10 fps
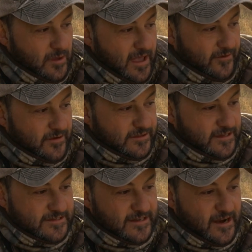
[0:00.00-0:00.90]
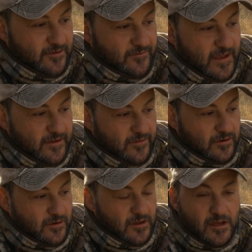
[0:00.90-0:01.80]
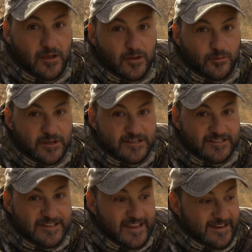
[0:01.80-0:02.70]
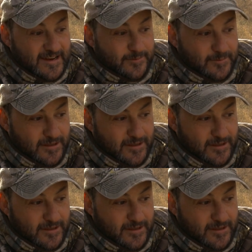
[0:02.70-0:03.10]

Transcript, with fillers: Everything's in our favor. We just needed them,